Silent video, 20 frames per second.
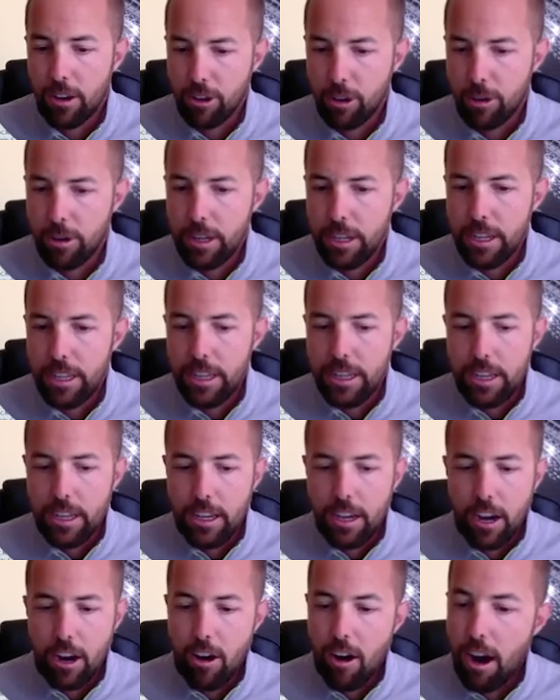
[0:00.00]
so
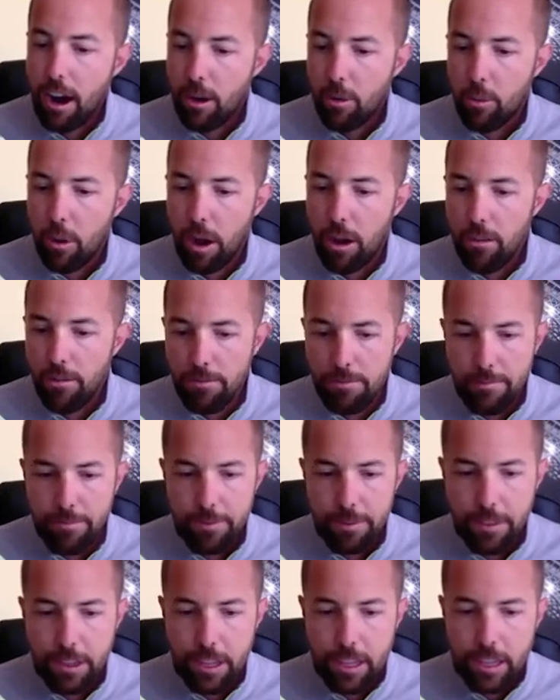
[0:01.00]
all right, well,
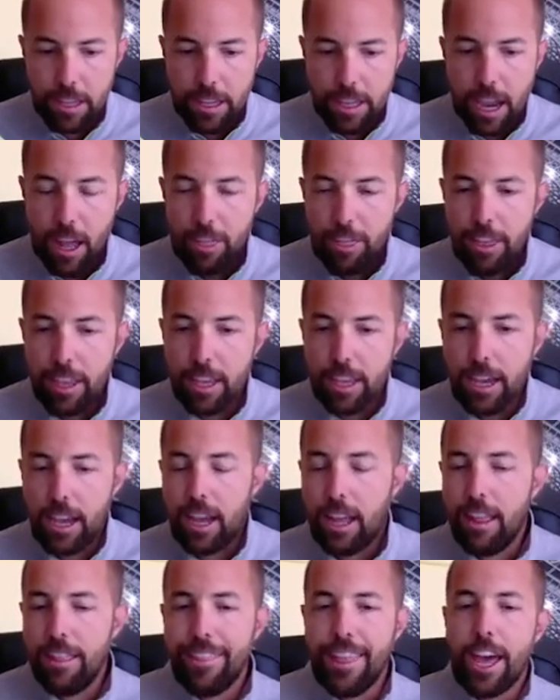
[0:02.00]
yeah, I think
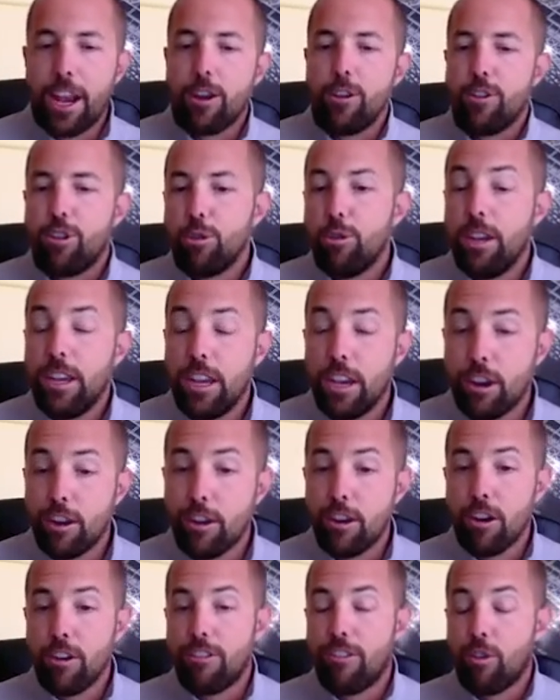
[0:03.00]
uh, that'll do it
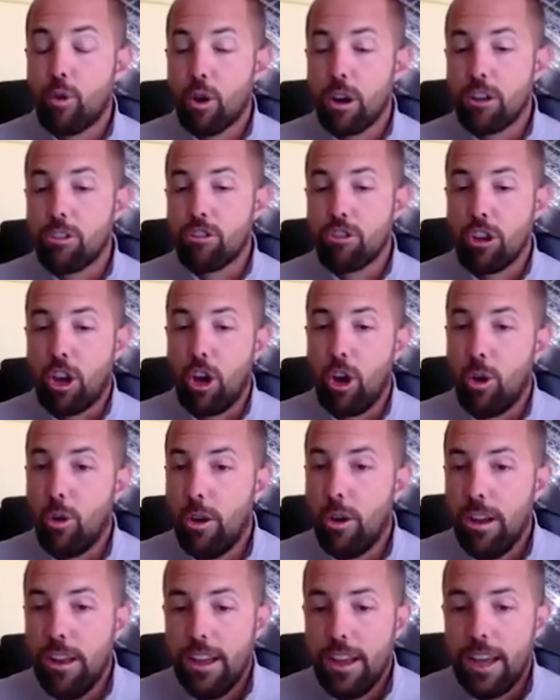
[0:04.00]
here for us.
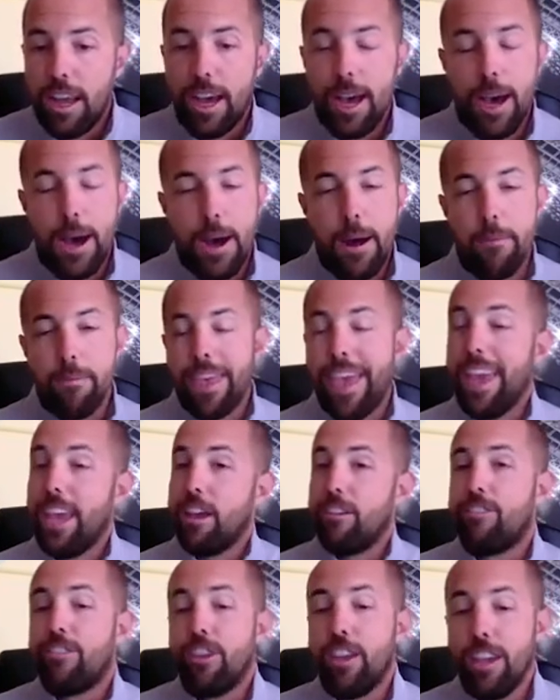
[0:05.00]
So Um,
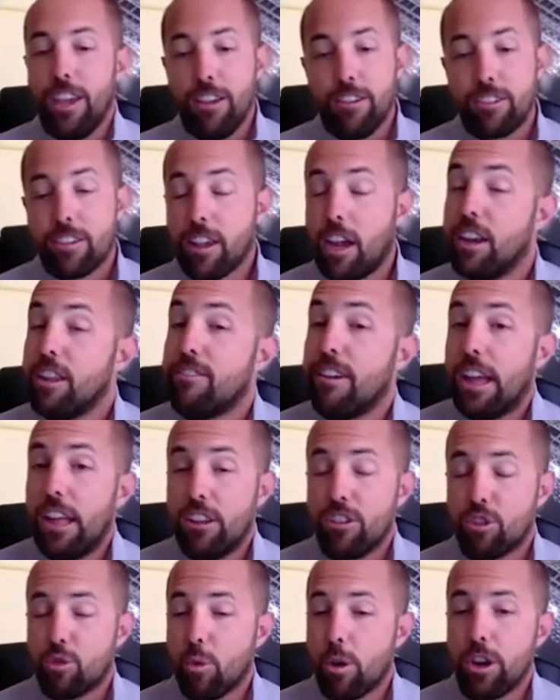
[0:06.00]
hey, if, if
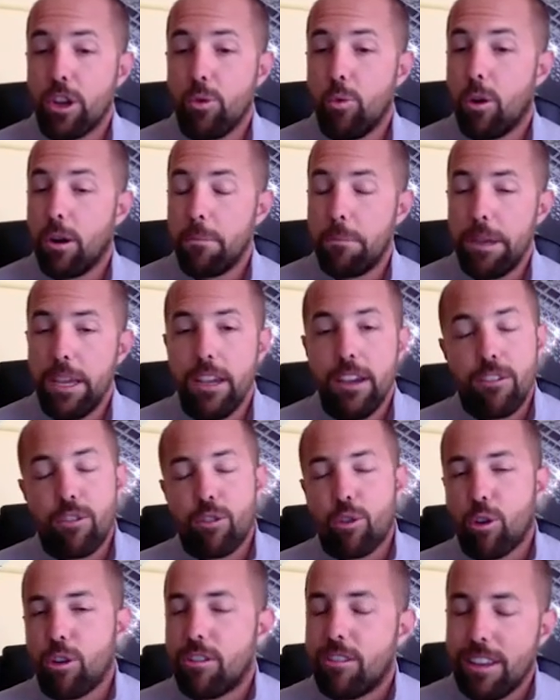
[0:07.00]
Sunnyvale is where you want to be,
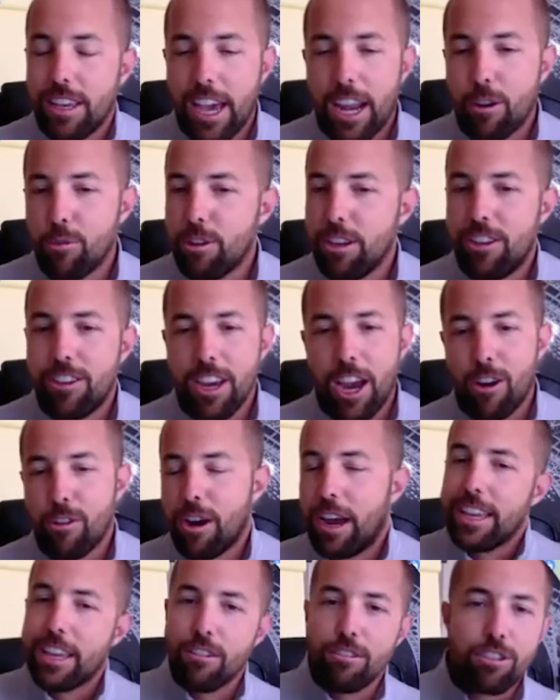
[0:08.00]
of course, you got to reach out,
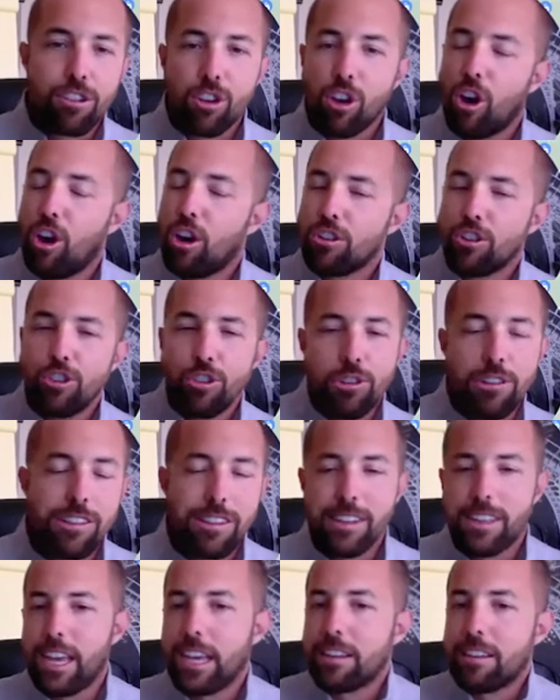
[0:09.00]
right? Give us a call, shoot
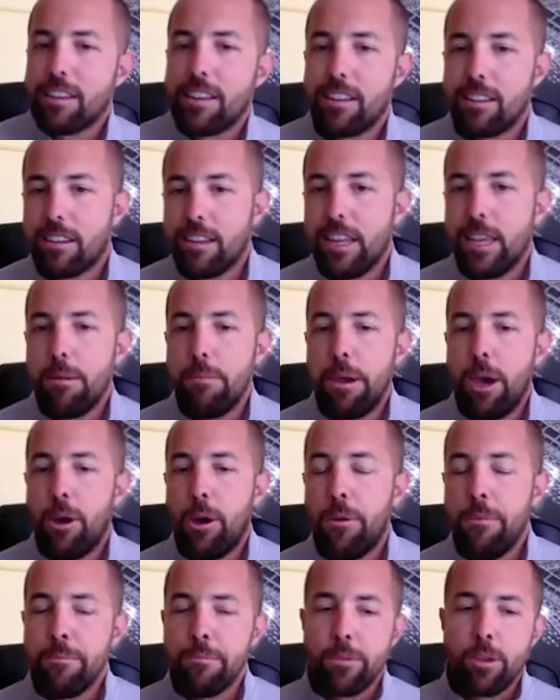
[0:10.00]
us a text, send us an
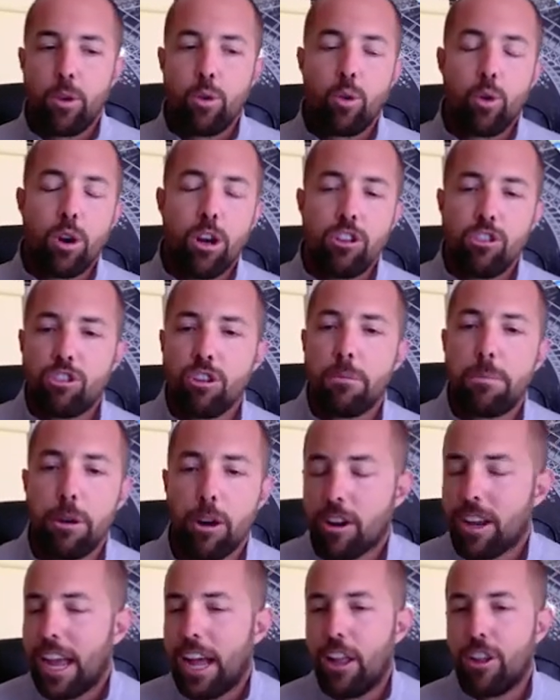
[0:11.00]
email, or jump on
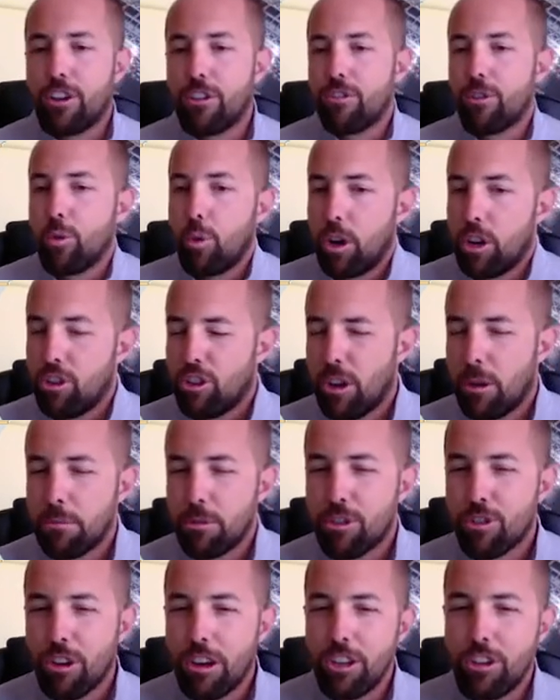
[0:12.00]
our calendar if you want to
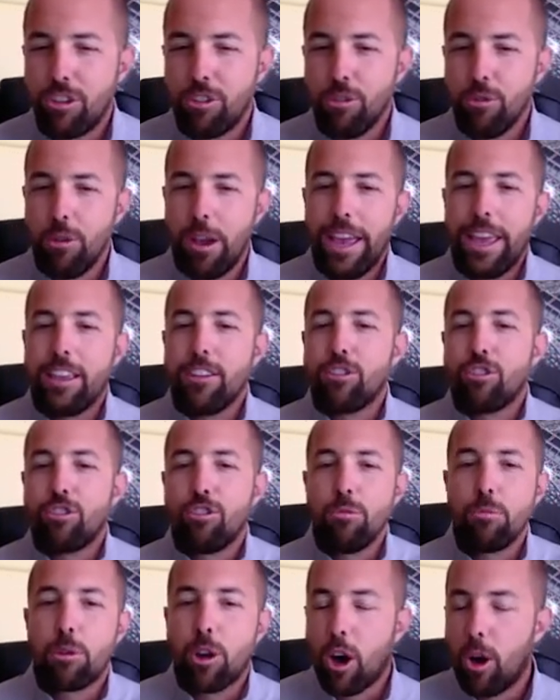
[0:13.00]
jump straight to a
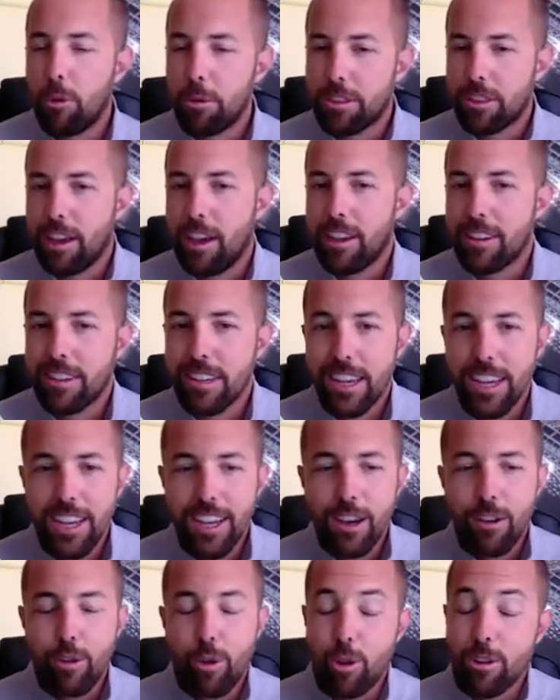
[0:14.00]
Zoom call with us.
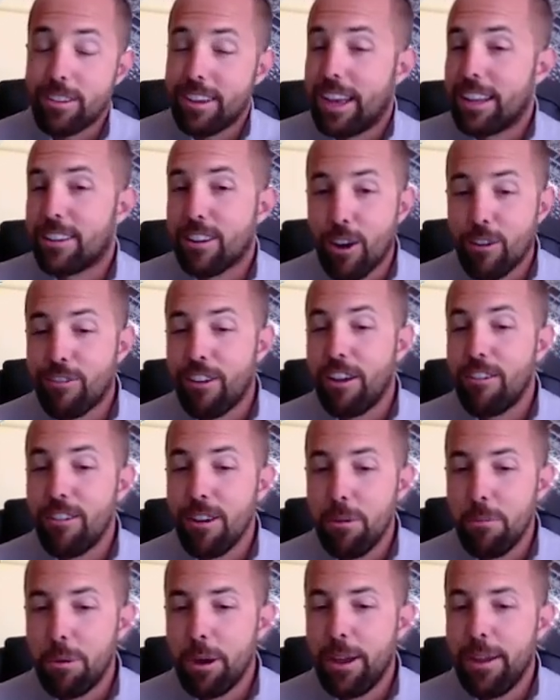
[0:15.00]
Of course, that's our
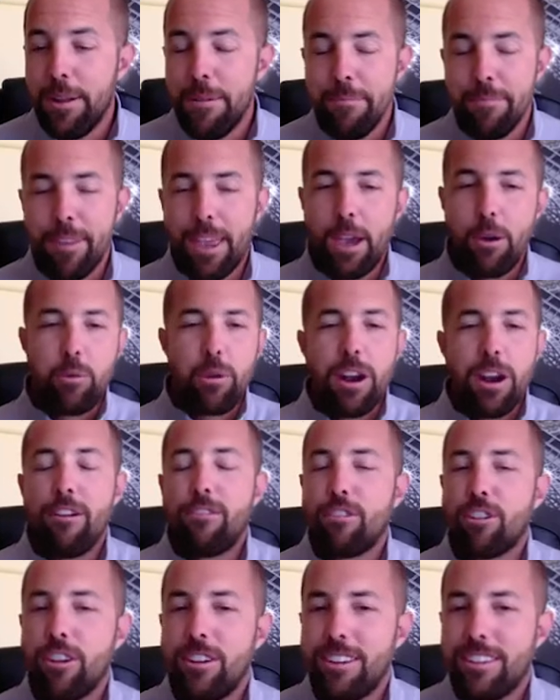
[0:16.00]
favorite, but hey,
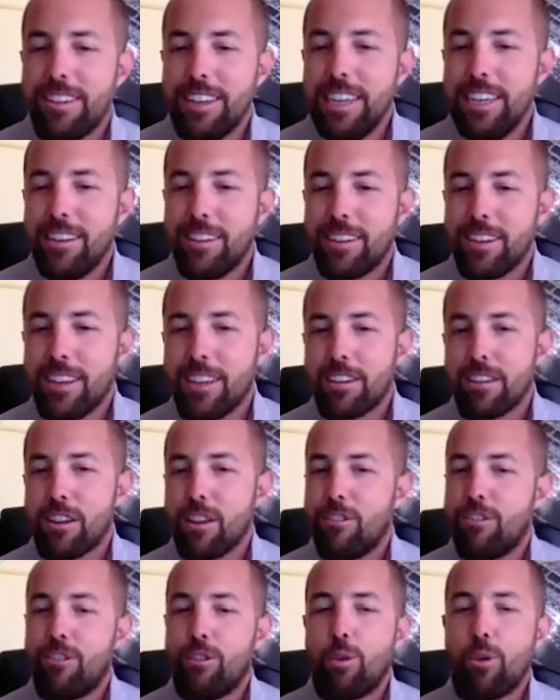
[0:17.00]
whatever is
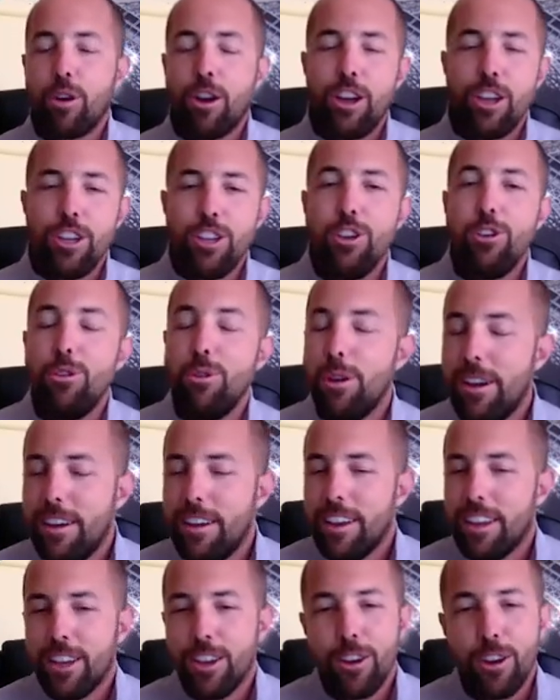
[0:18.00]
easiest for you,
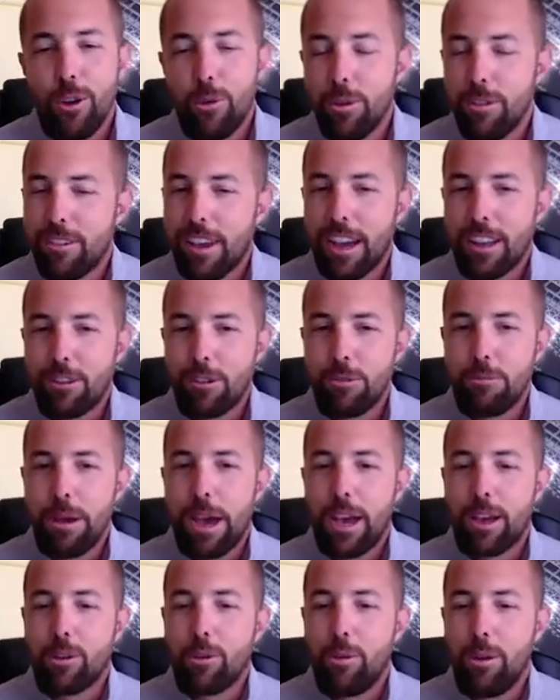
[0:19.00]
you know we've got you
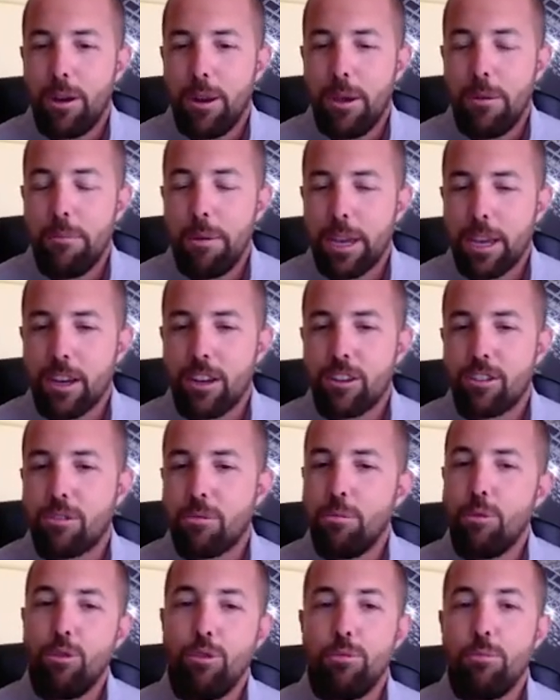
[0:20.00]
back when making a
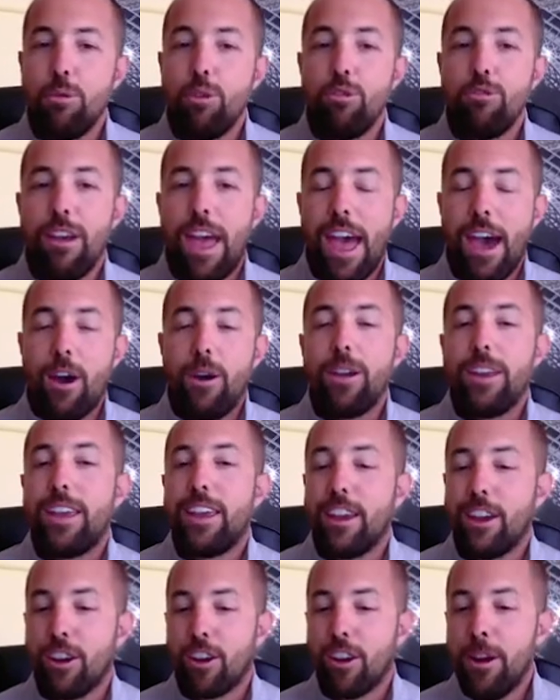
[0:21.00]
smooth move out
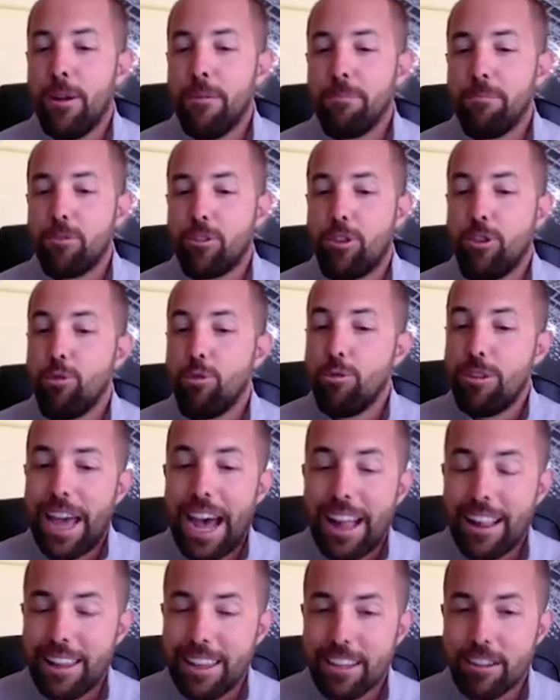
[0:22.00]
here to
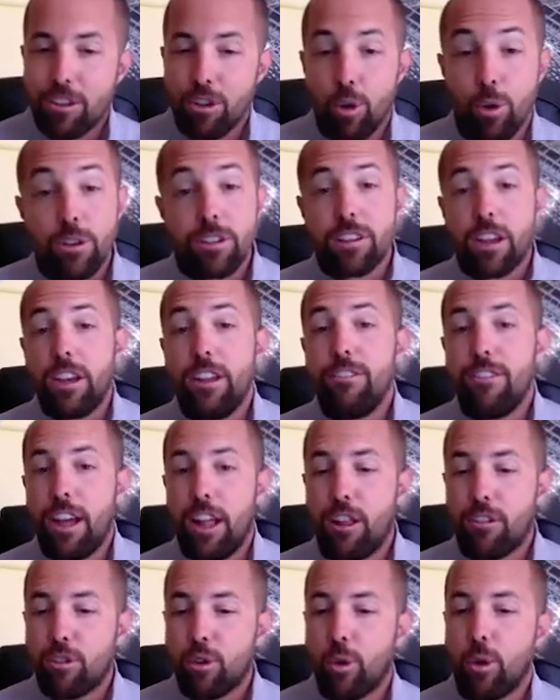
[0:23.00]
Dallas or
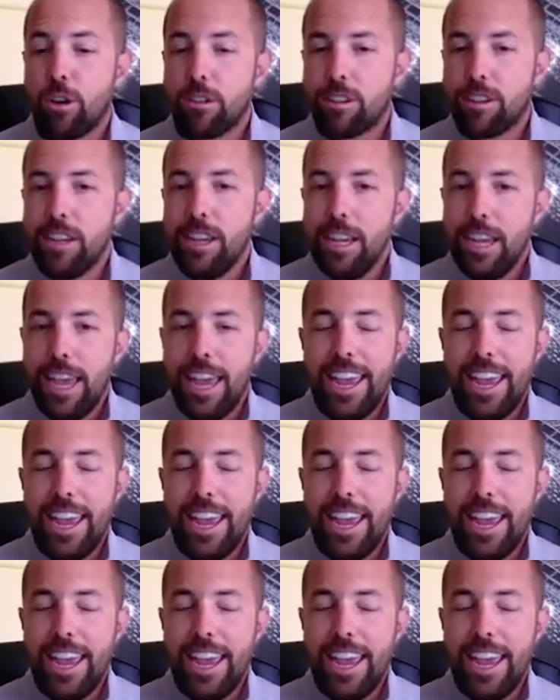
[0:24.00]
Sunnyvale, of course.